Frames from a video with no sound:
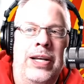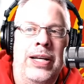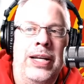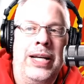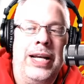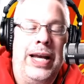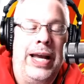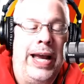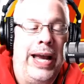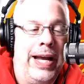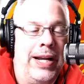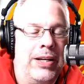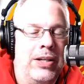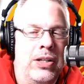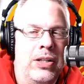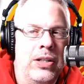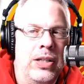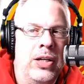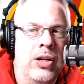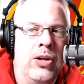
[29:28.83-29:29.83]
and
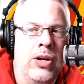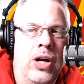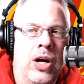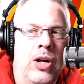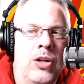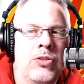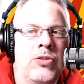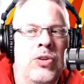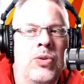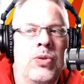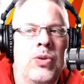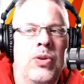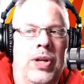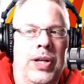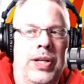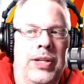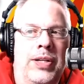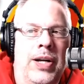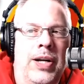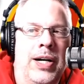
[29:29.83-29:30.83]
cleared. Also,
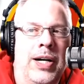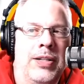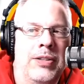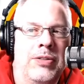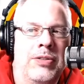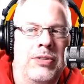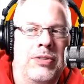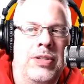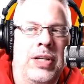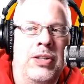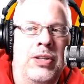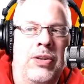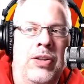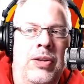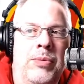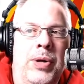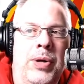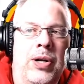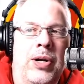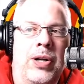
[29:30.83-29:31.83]
Glenn Godden sent to the
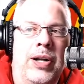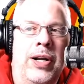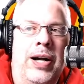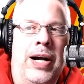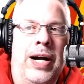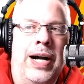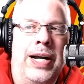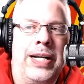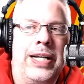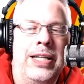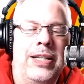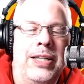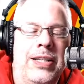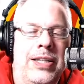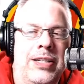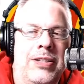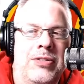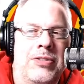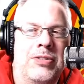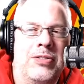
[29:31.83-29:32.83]
American Hockey
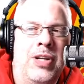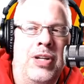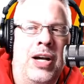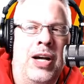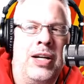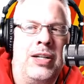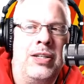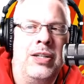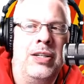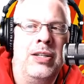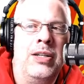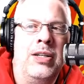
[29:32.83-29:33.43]
League in Stockton.